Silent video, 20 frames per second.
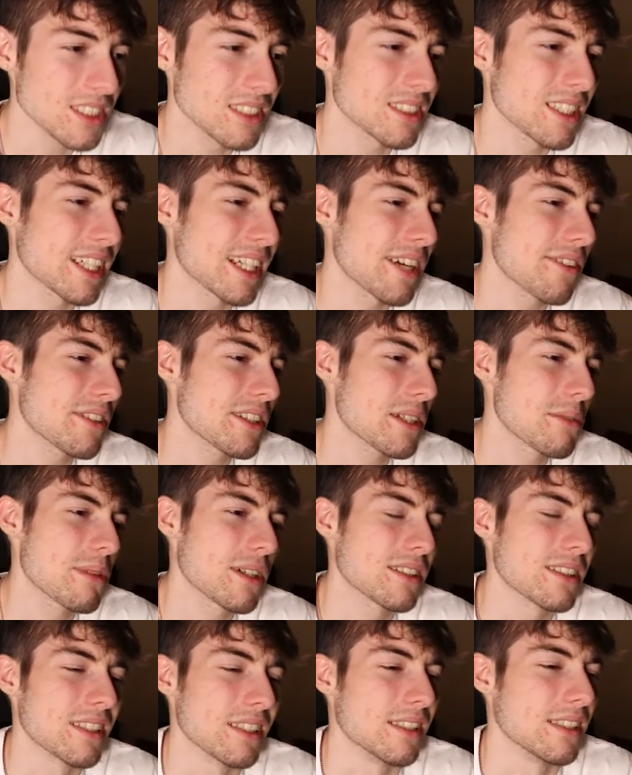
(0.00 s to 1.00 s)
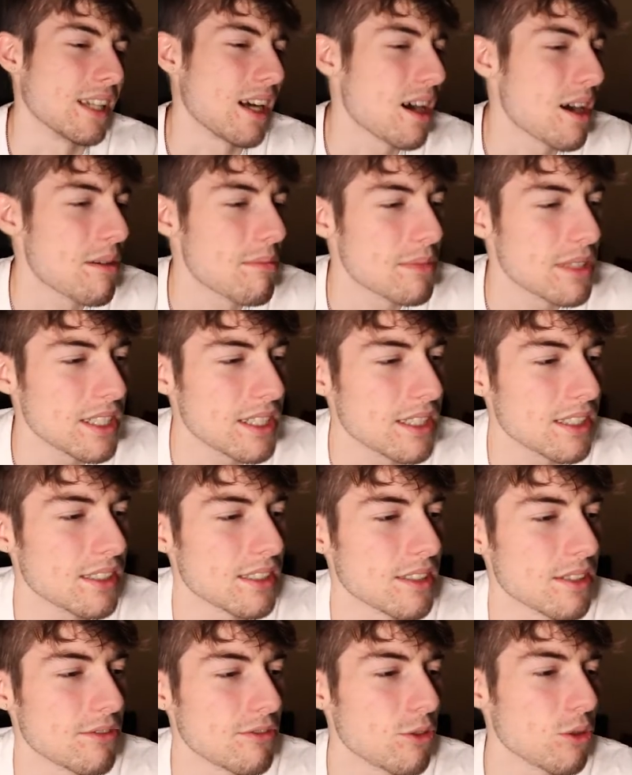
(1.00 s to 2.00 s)
Like everything about the zombies,
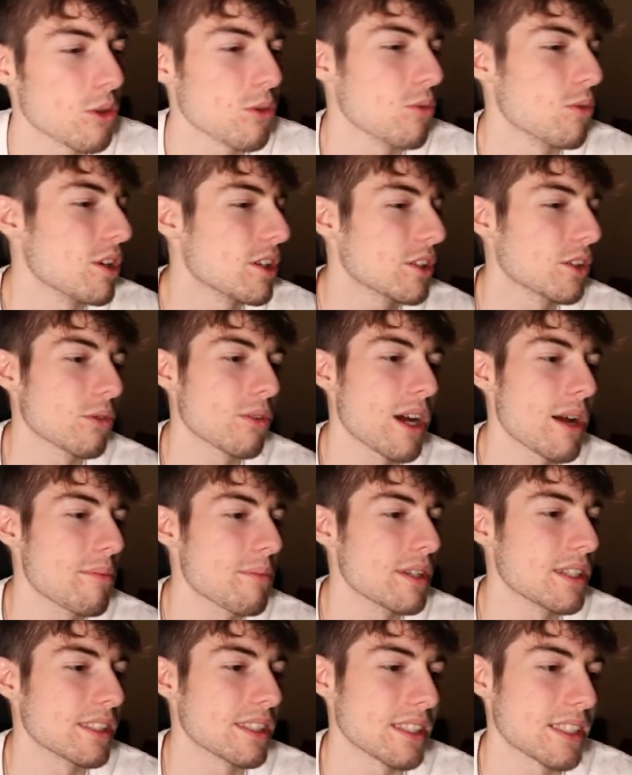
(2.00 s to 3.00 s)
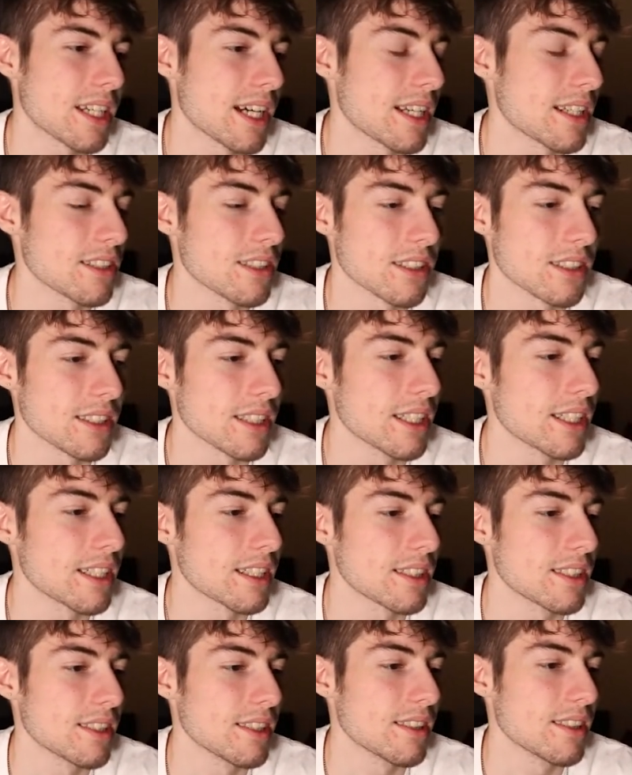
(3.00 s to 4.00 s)
the 4 wonder weapons is kind of just
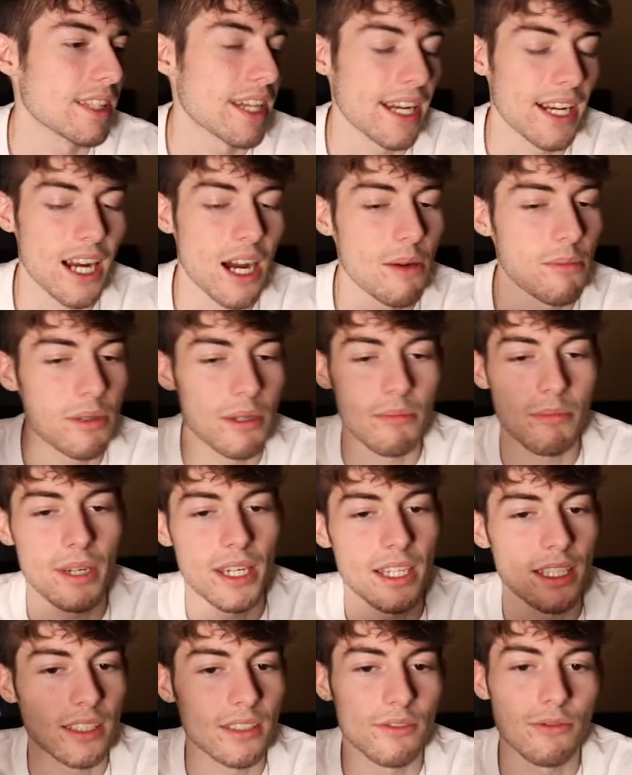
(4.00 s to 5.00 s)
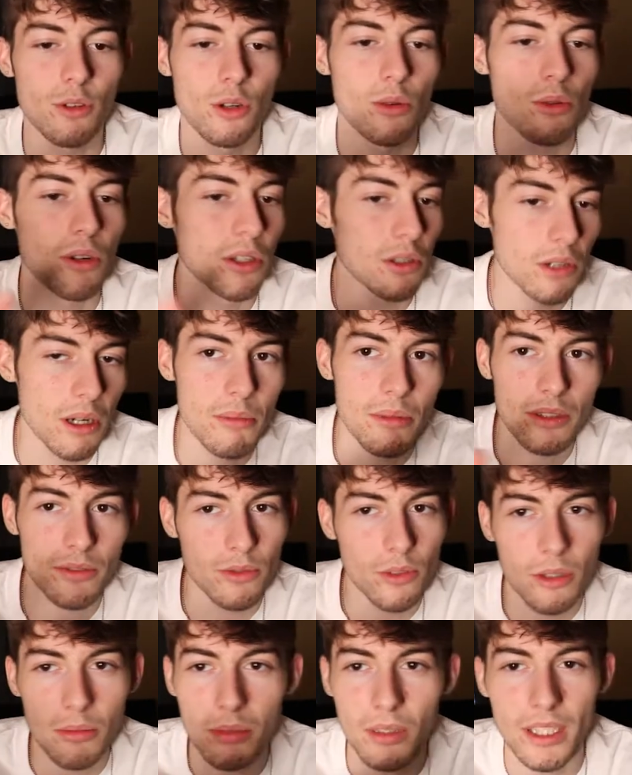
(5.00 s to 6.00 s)
like that copy and paste, 4 wonder weapons,
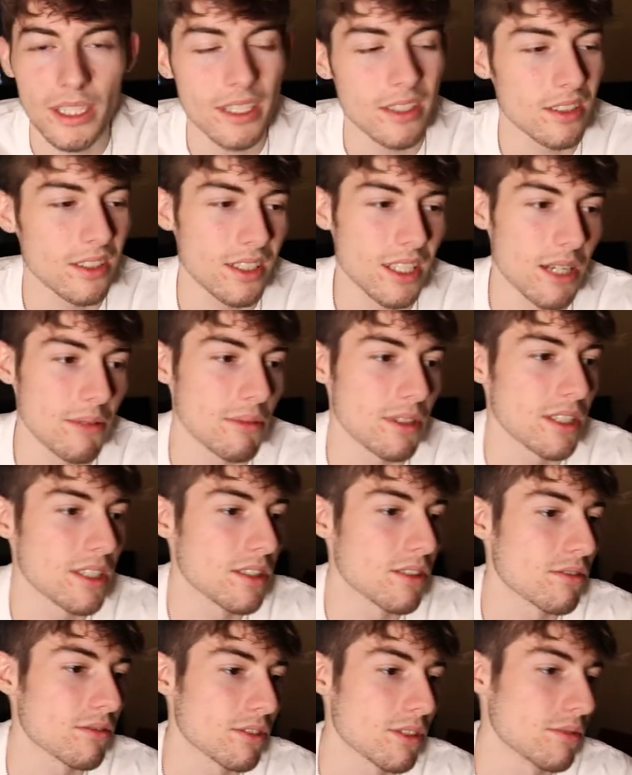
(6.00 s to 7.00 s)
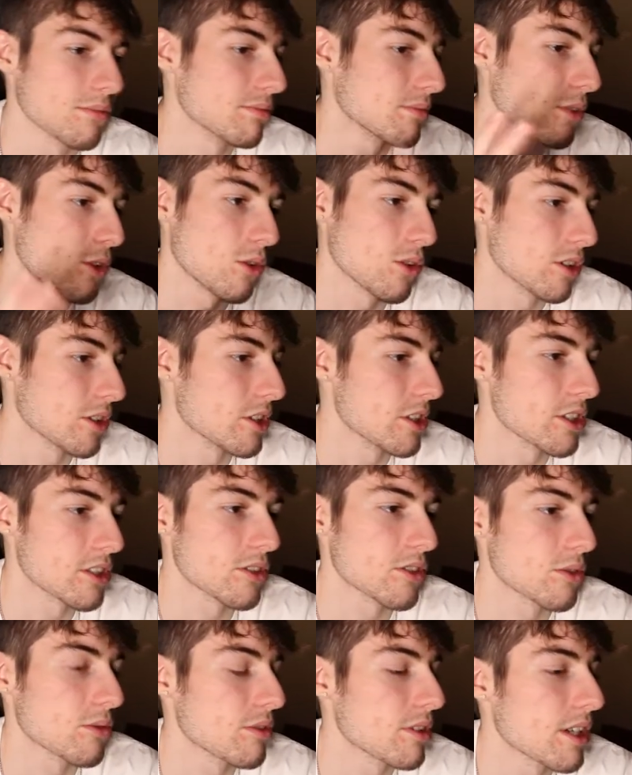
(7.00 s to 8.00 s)
4 players type of deal from
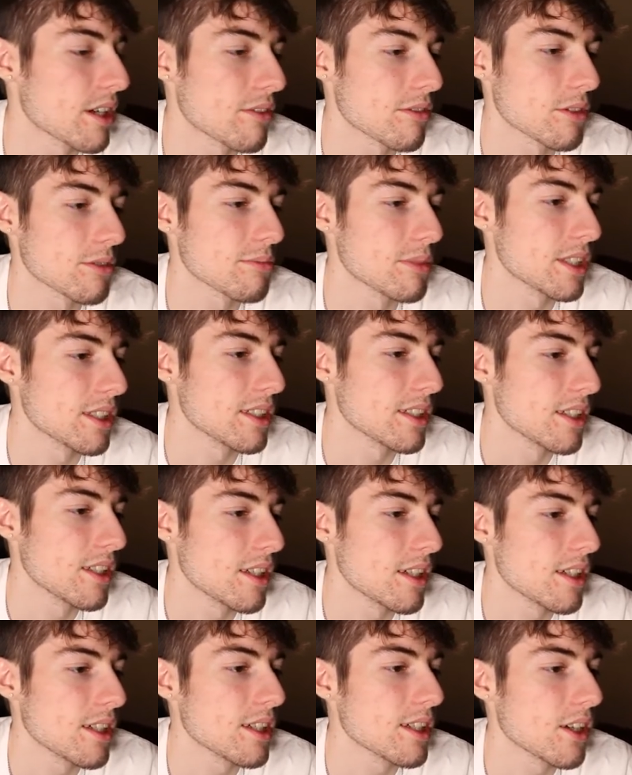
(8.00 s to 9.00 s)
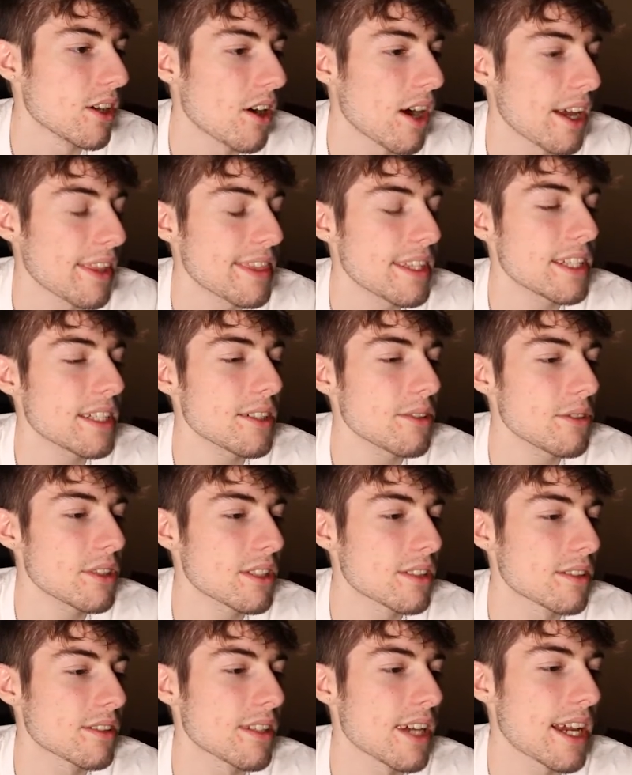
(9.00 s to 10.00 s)
Origins or whatever. But you know, I think it
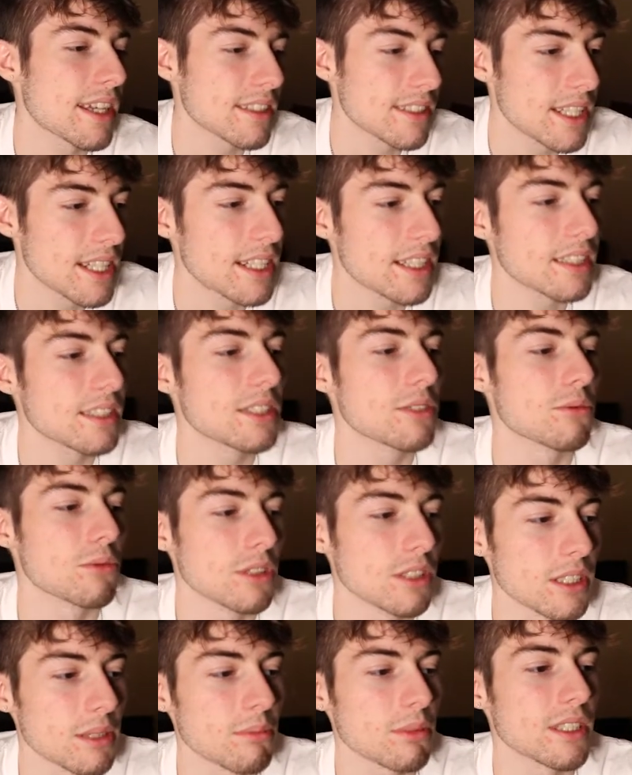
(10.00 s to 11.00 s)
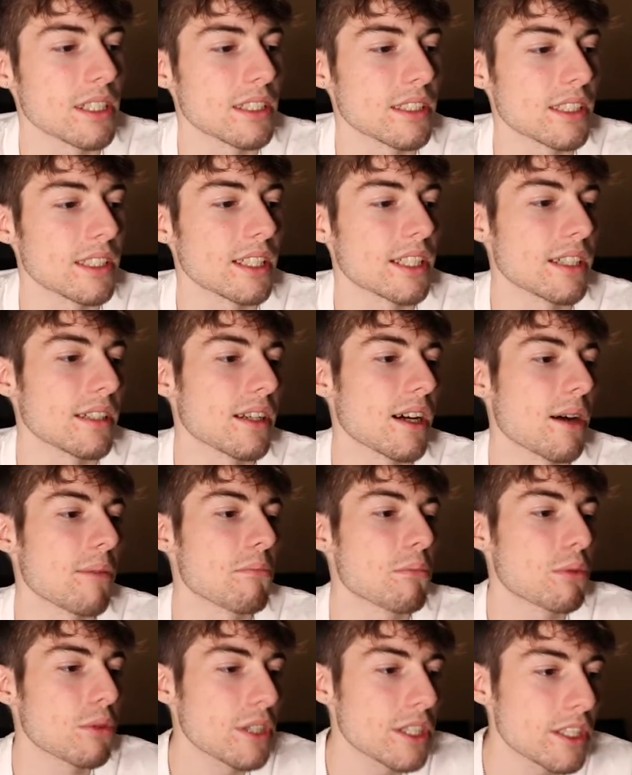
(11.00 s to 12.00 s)
was aesthetically really pleasing and a
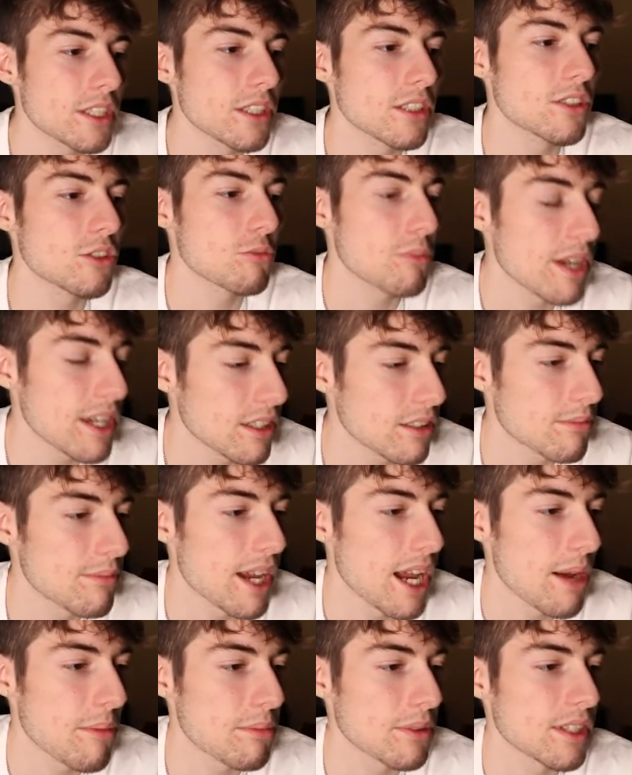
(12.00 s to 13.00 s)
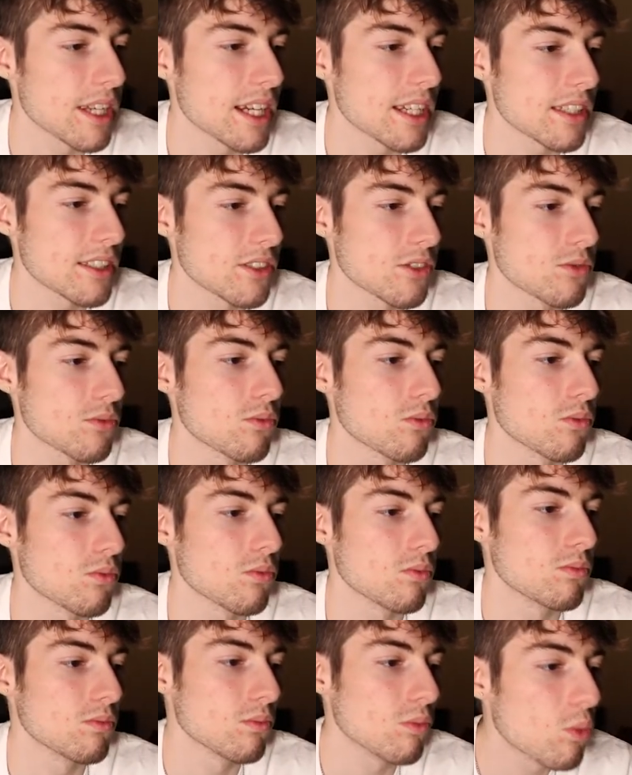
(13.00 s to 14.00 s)
pretty good spaced map, a nice,
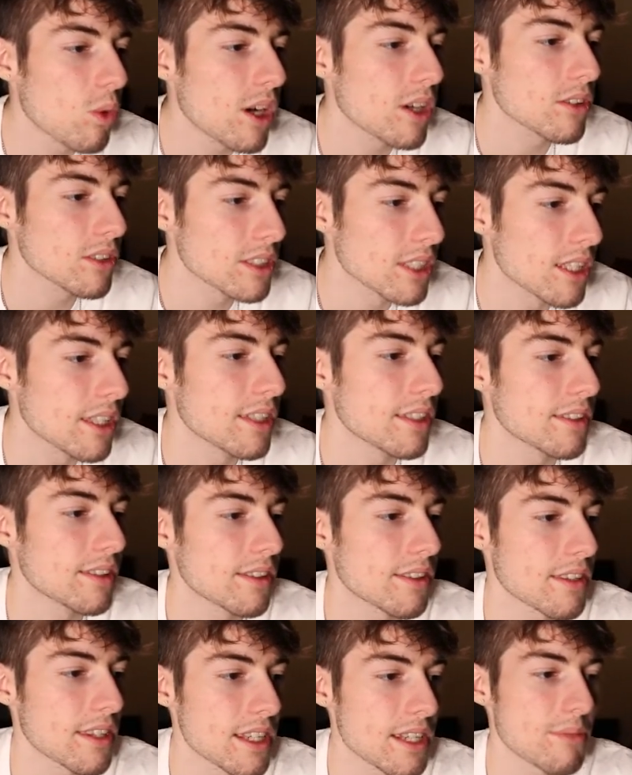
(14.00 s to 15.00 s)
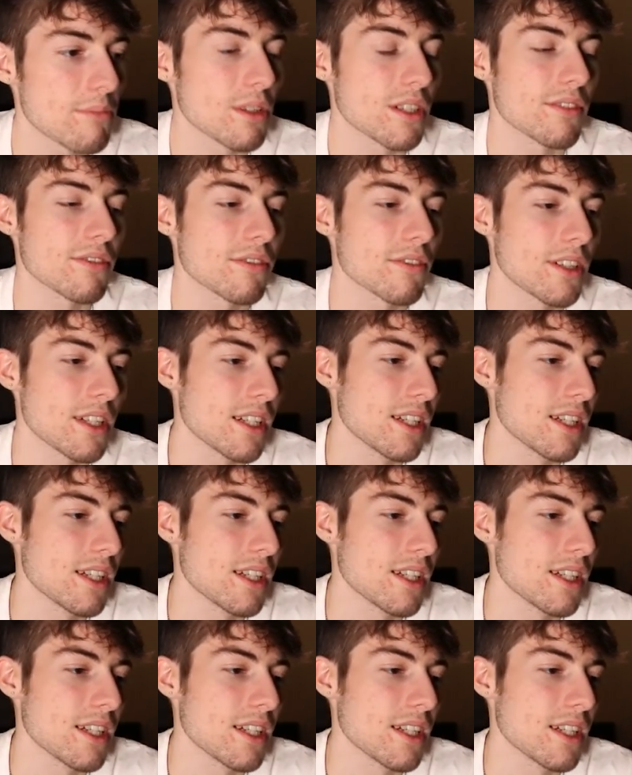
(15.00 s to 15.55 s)
well done thing. But if